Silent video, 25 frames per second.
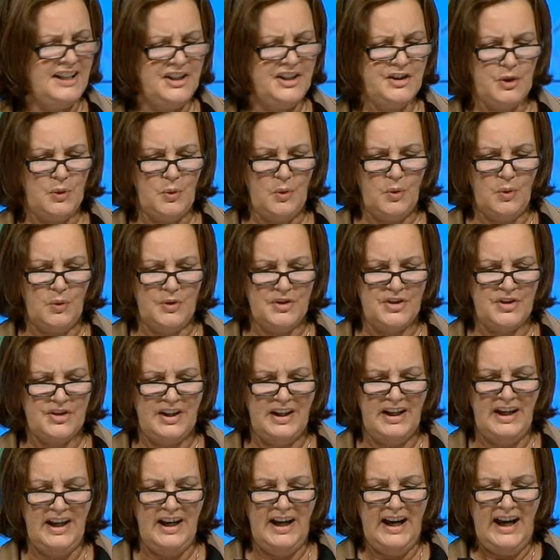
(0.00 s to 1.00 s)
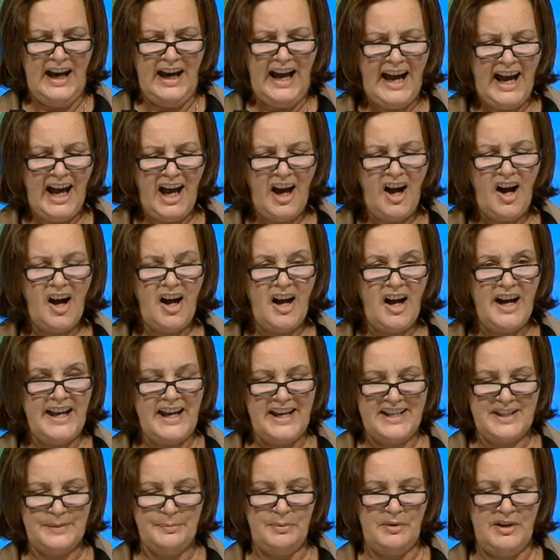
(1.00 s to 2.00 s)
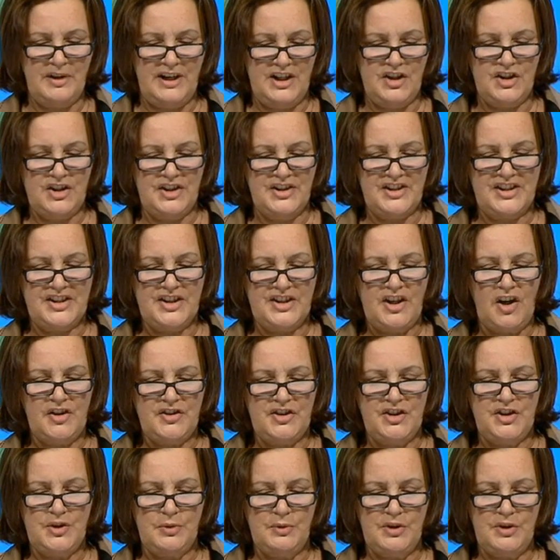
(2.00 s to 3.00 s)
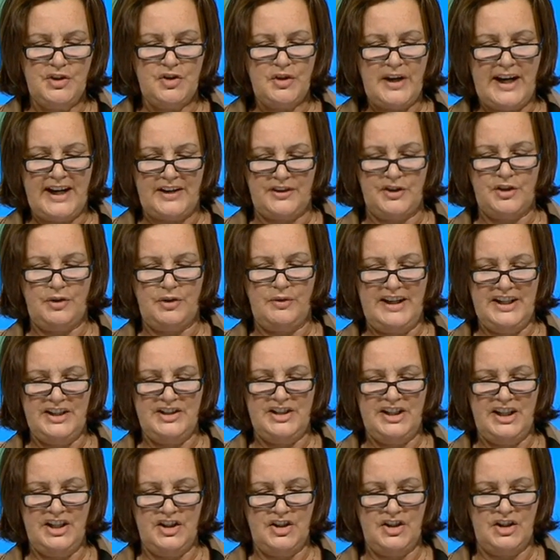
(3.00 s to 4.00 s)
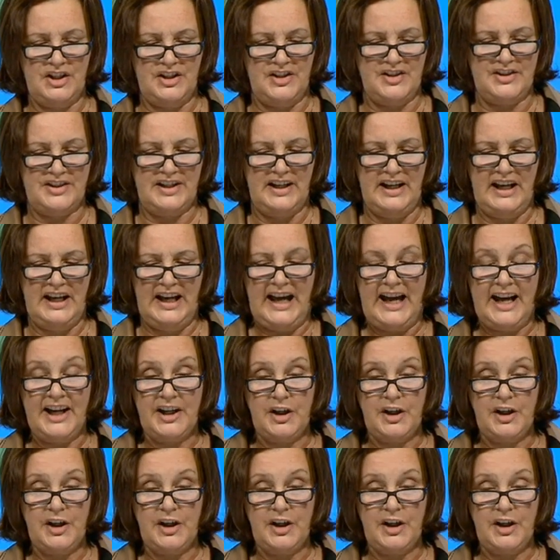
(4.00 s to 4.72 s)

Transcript: taught? Our high aspirations started to attract great teachers. Our